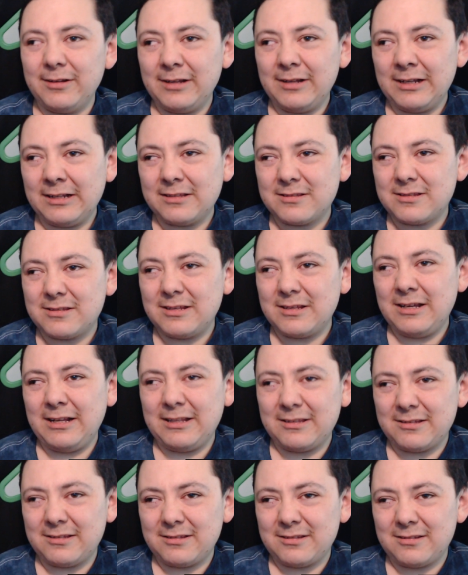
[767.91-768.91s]

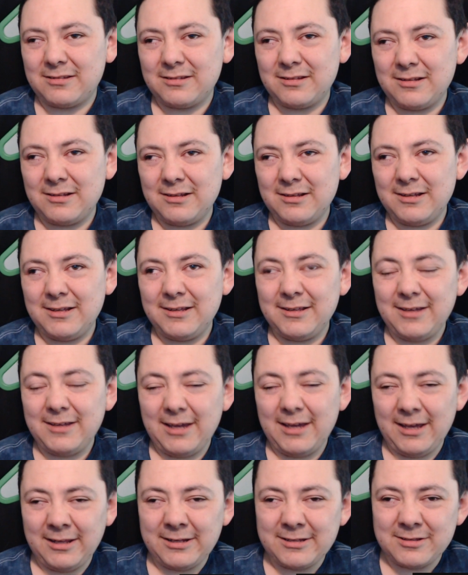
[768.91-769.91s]
It's in